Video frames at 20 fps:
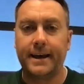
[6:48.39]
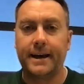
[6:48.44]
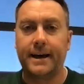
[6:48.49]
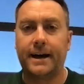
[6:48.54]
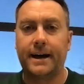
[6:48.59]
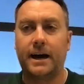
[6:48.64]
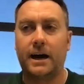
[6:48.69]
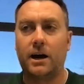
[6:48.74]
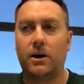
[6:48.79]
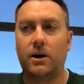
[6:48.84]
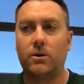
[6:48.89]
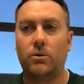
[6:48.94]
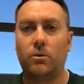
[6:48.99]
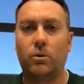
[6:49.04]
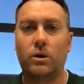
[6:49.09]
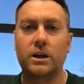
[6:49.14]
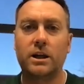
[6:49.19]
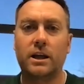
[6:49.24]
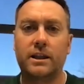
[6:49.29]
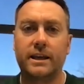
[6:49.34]
Uh,
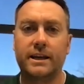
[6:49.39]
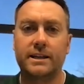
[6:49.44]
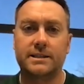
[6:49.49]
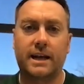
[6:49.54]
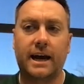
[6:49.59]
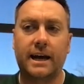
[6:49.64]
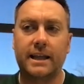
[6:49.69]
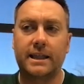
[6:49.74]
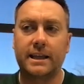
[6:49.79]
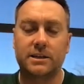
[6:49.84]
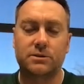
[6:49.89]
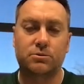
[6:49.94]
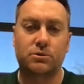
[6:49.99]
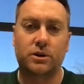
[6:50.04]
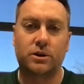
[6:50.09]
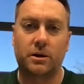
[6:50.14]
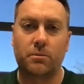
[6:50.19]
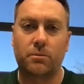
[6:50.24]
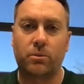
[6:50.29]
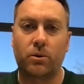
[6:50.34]
one of the things that I think is
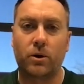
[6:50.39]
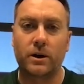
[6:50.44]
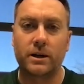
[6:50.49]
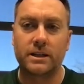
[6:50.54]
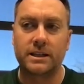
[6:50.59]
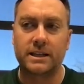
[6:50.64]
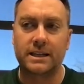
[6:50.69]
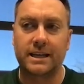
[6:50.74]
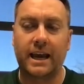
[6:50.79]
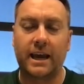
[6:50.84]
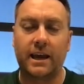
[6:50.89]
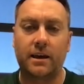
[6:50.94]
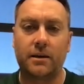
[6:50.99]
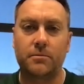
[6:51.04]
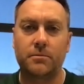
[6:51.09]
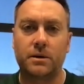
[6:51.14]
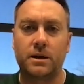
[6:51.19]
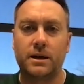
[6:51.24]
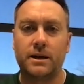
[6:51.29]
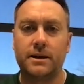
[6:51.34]
really important in the game